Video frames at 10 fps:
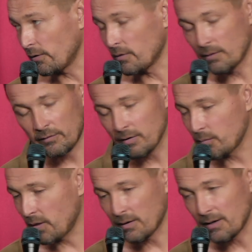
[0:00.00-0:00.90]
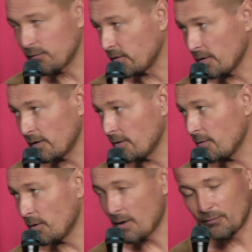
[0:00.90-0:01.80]
You know, it's something different. You
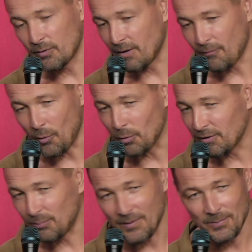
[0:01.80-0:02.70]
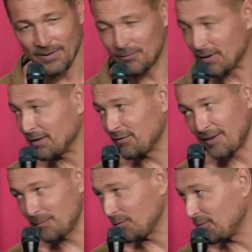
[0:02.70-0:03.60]
know, you have to give orders. People have to
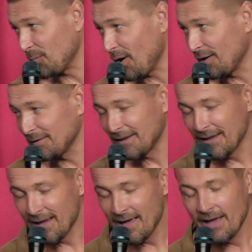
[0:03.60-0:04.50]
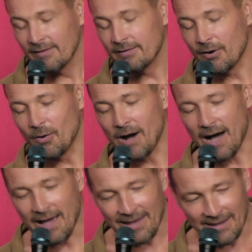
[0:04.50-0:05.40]
understand what you want. So
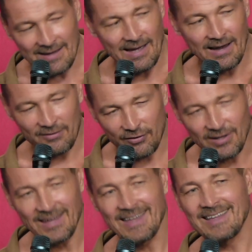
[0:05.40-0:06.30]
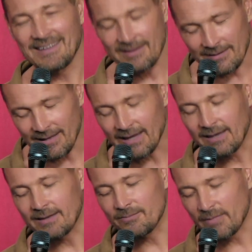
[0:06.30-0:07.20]
I actually
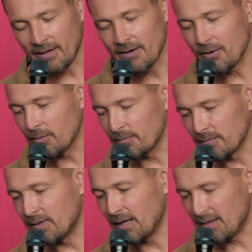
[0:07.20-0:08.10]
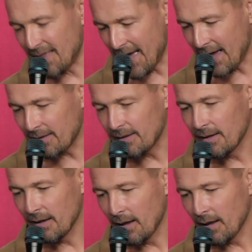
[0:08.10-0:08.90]
like you know did that,